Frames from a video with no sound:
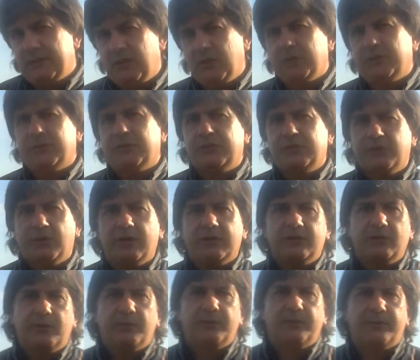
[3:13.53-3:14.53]
closer to
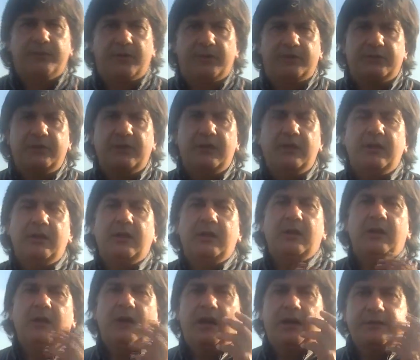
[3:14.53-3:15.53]
October 1st.
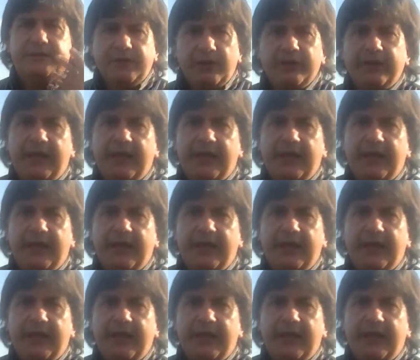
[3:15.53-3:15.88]
Until